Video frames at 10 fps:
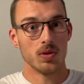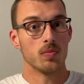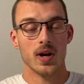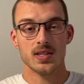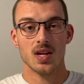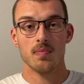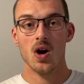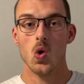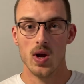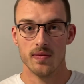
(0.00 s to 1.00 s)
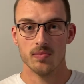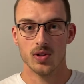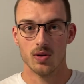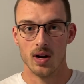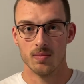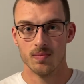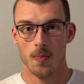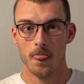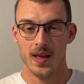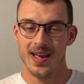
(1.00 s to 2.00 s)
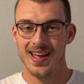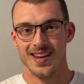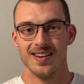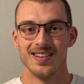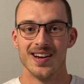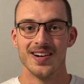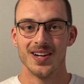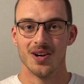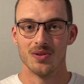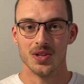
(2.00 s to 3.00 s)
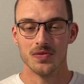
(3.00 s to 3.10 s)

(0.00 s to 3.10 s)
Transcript: press up away from the ground. And there you go. You've